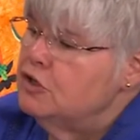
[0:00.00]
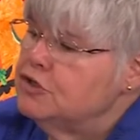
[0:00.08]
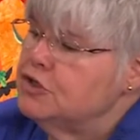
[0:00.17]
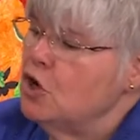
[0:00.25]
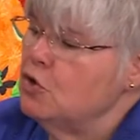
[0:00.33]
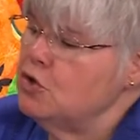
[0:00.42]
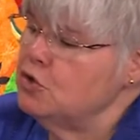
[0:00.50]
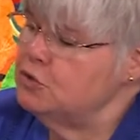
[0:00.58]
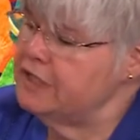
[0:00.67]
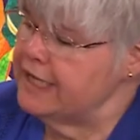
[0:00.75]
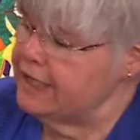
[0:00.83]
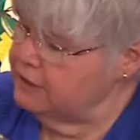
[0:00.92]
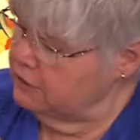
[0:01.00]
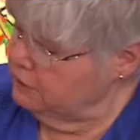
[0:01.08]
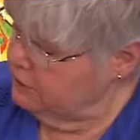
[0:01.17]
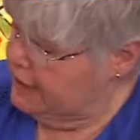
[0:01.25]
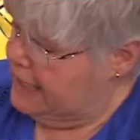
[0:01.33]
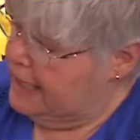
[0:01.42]
So you didn't,
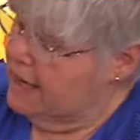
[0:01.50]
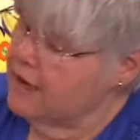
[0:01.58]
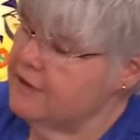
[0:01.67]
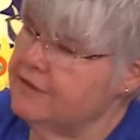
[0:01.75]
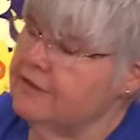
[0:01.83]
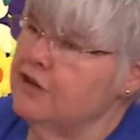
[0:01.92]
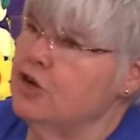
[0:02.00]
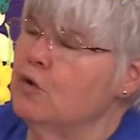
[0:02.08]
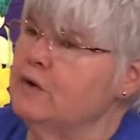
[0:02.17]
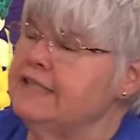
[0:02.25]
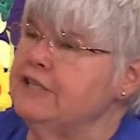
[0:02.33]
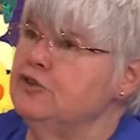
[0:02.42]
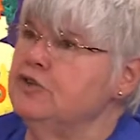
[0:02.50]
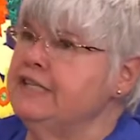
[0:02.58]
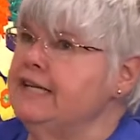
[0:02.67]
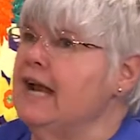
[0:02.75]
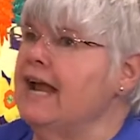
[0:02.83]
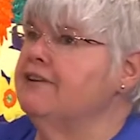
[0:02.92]
you know, it's
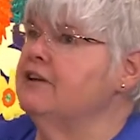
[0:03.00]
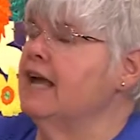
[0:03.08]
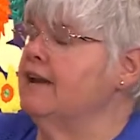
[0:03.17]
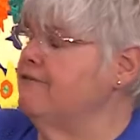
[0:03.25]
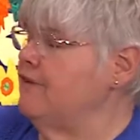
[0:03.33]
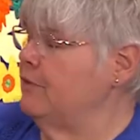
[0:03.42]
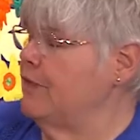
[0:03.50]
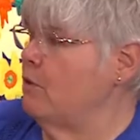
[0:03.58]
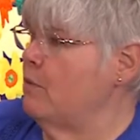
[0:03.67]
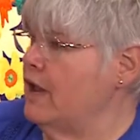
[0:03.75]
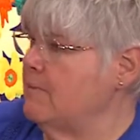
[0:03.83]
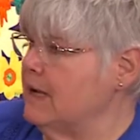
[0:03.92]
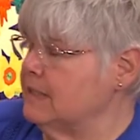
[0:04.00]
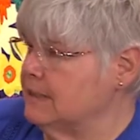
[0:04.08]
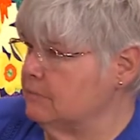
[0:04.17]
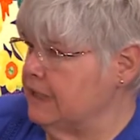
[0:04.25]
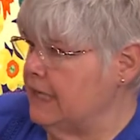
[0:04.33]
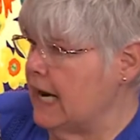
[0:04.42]
interesting. I kind of felt that way about
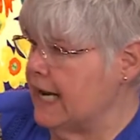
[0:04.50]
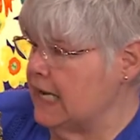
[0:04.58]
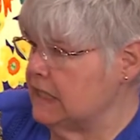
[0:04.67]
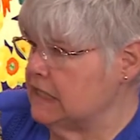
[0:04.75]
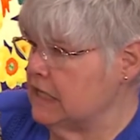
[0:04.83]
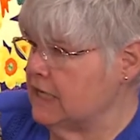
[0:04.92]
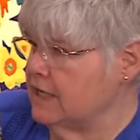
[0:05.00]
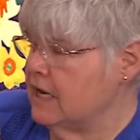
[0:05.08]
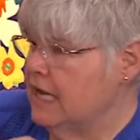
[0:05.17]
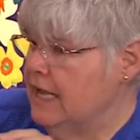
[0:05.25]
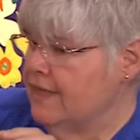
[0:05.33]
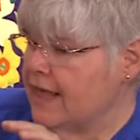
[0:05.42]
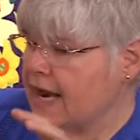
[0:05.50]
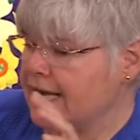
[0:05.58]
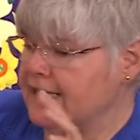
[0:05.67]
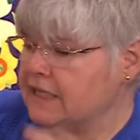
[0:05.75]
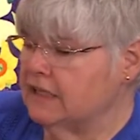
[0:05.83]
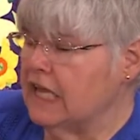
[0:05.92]
something I had done, that I
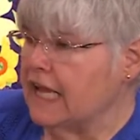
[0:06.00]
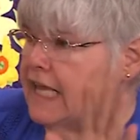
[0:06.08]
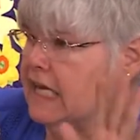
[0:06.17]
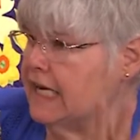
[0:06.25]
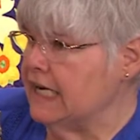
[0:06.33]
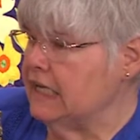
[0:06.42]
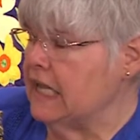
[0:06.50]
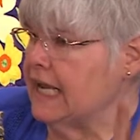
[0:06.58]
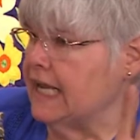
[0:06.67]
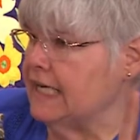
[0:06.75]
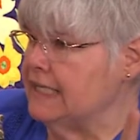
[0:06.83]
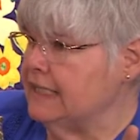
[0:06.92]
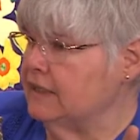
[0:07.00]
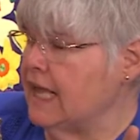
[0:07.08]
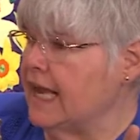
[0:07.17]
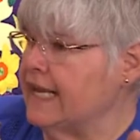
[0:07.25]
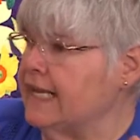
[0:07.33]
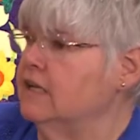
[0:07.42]
didn't like it
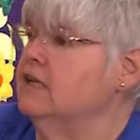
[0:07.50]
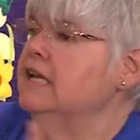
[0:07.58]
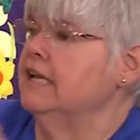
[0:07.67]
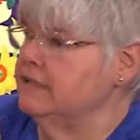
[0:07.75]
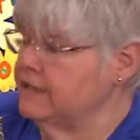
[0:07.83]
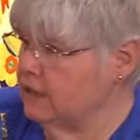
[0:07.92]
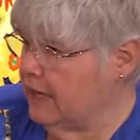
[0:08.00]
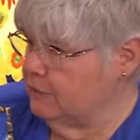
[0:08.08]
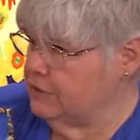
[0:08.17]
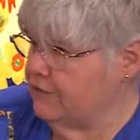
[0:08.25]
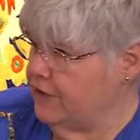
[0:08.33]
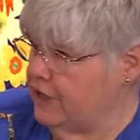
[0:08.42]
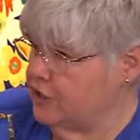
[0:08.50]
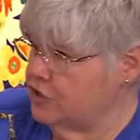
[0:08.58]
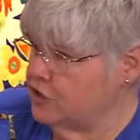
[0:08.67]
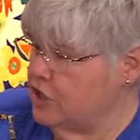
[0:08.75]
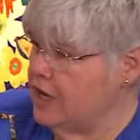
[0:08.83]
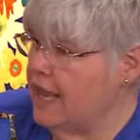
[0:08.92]
until I was
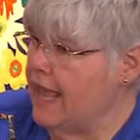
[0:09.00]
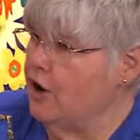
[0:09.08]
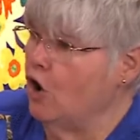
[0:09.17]
finished, and